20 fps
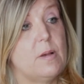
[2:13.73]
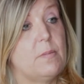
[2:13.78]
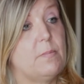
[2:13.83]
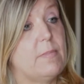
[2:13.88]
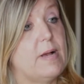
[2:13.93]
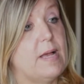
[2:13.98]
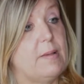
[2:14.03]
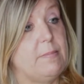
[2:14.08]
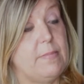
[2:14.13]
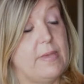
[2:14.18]

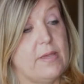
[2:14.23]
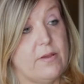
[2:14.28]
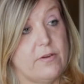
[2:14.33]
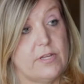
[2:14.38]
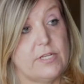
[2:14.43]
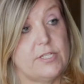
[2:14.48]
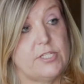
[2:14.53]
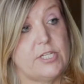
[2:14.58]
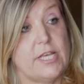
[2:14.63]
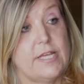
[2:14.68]
My
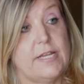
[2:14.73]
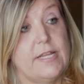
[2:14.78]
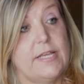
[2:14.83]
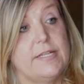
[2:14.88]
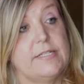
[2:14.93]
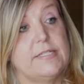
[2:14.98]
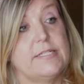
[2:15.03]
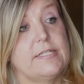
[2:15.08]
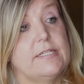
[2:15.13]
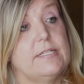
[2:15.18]
marriage had
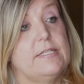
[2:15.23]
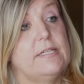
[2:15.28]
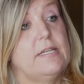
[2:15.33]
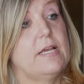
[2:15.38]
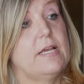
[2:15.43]
ended,